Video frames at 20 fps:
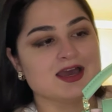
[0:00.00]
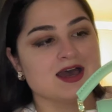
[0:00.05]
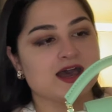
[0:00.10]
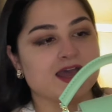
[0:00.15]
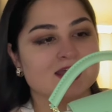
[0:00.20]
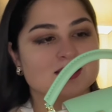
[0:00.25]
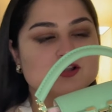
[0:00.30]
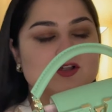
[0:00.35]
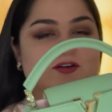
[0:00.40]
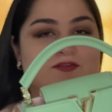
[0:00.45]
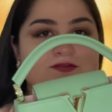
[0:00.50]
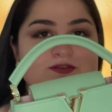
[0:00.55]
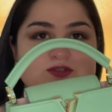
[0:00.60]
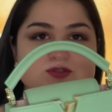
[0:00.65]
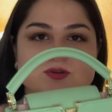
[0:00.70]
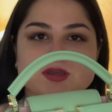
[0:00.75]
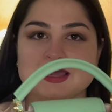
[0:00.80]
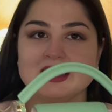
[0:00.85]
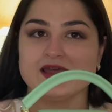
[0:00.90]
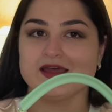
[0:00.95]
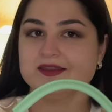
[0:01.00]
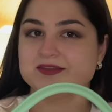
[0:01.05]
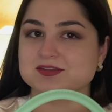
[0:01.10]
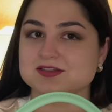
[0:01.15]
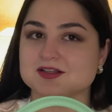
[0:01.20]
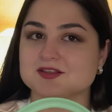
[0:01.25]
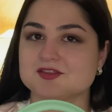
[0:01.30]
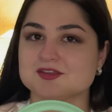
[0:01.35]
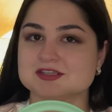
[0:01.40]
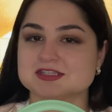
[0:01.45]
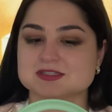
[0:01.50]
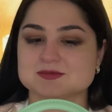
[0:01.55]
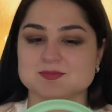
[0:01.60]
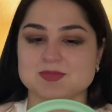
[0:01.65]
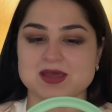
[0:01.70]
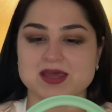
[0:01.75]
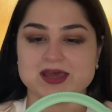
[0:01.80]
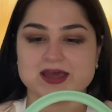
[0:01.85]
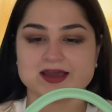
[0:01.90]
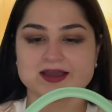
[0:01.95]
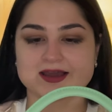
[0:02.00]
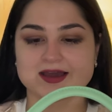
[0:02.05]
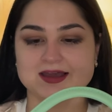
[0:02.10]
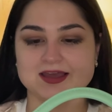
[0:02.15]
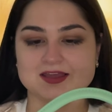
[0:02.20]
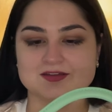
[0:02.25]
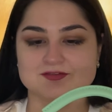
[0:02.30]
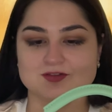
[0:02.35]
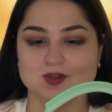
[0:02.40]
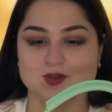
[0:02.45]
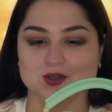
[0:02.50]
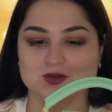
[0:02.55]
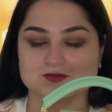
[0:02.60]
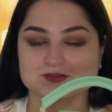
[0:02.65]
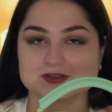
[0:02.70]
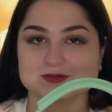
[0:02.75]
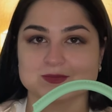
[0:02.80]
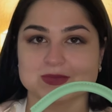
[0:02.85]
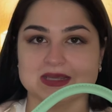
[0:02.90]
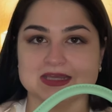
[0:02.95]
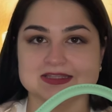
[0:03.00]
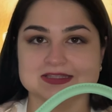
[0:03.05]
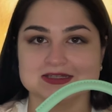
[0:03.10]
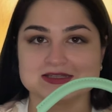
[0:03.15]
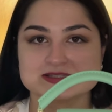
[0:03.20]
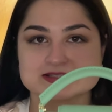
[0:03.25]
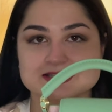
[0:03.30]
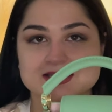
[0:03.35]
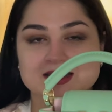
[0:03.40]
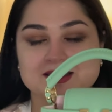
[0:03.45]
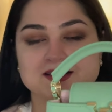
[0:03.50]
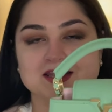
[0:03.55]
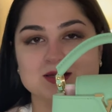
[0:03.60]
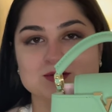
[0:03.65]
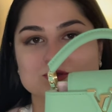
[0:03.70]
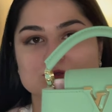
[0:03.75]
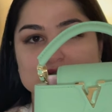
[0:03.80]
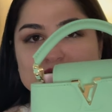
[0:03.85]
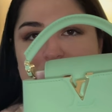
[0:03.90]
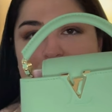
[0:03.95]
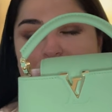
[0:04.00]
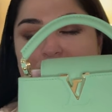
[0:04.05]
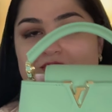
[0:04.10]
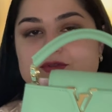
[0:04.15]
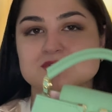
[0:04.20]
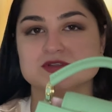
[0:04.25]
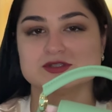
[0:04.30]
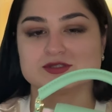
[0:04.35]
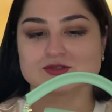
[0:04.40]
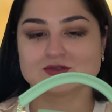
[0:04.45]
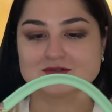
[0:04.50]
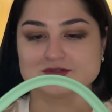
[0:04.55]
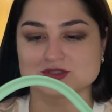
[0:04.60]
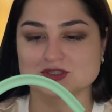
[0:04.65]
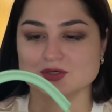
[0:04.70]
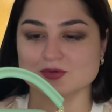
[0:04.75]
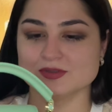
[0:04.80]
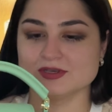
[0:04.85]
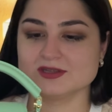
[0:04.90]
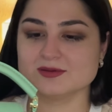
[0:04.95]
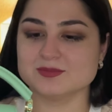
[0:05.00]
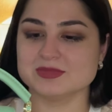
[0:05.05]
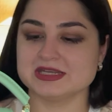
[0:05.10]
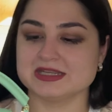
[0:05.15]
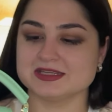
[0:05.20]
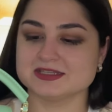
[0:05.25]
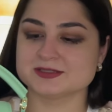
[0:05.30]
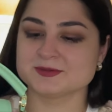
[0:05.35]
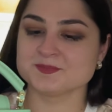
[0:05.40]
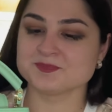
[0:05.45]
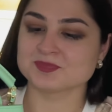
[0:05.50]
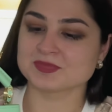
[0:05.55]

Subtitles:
I love to handle this bag. I have a lot of space inside. I will show you this also in a minute.